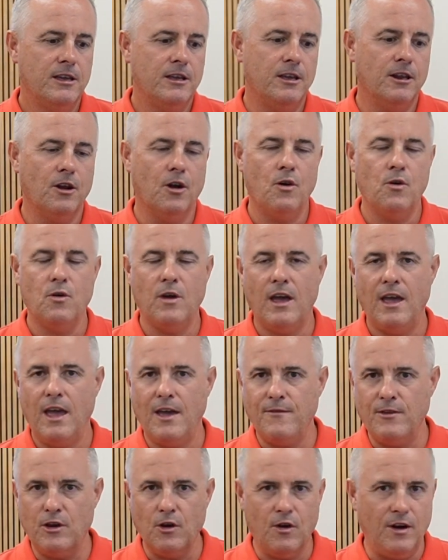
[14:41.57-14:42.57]
You know,
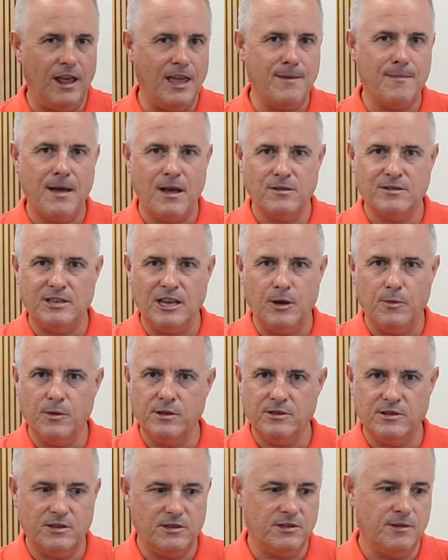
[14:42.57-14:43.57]
have you got email
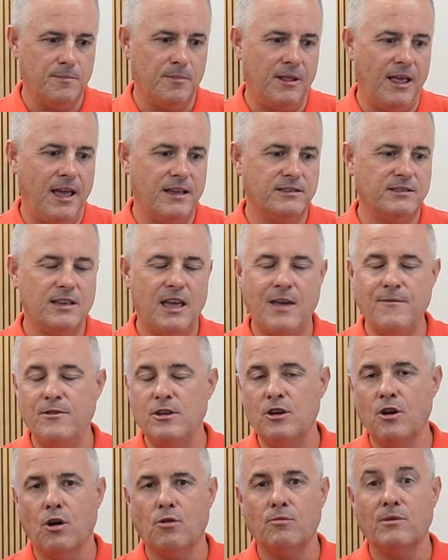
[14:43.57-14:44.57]
sequences in place? Have
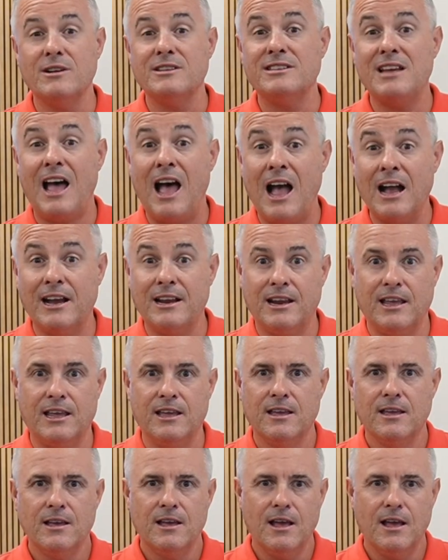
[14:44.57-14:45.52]
you got retargeting